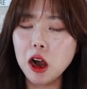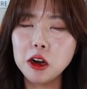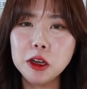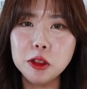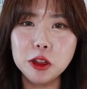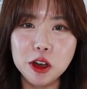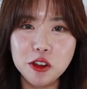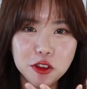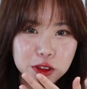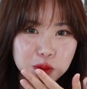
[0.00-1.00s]
And I
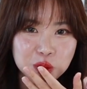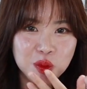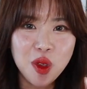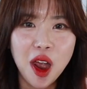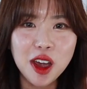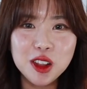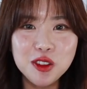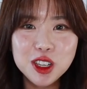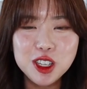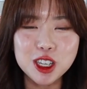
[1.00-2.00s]
love, I
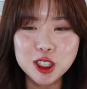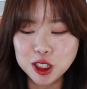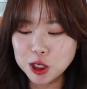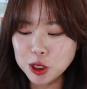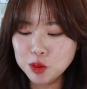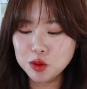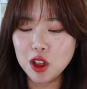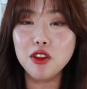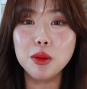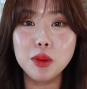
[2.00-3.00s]
love the texture
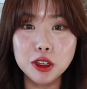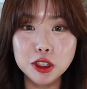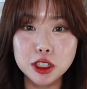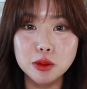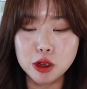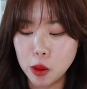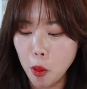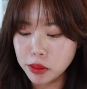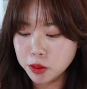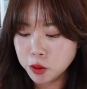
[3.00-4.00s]
of the pan de sal bread.
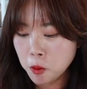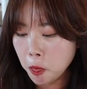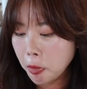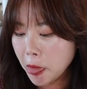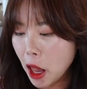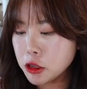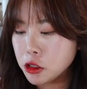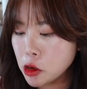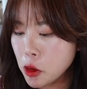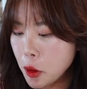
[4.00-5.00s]
It is
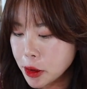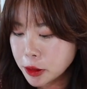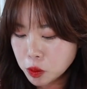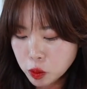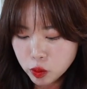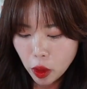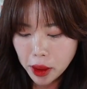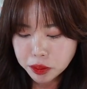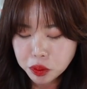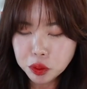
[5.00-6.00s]
so good.
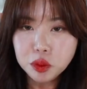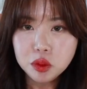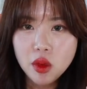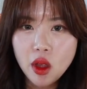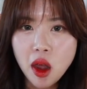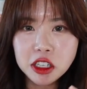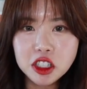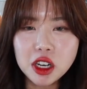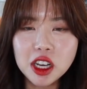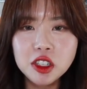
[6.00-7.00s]

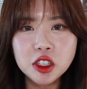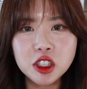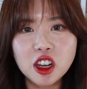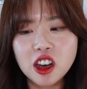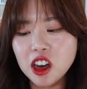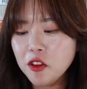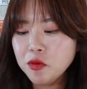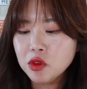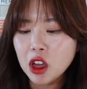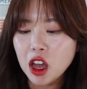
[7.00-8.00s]
It's nice and
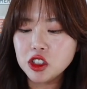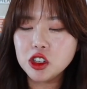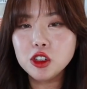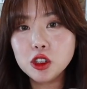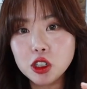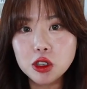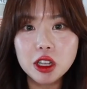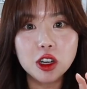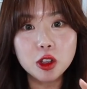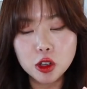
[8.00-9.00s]
soft. Exterior is also
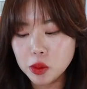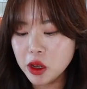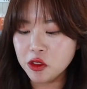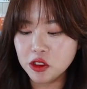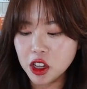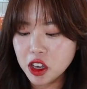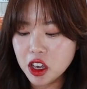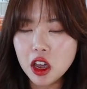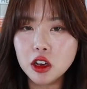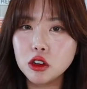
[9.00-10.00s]
like a little bit
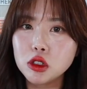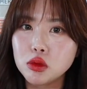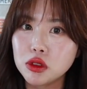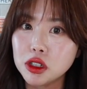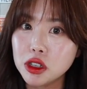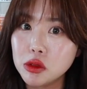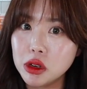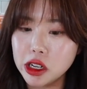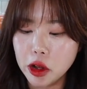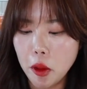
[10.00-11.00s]
flaky. It goes really
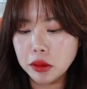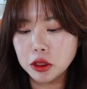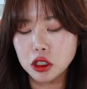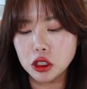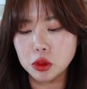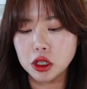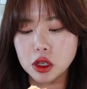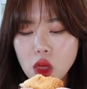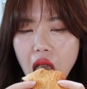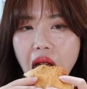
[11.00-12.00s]
well with this burger.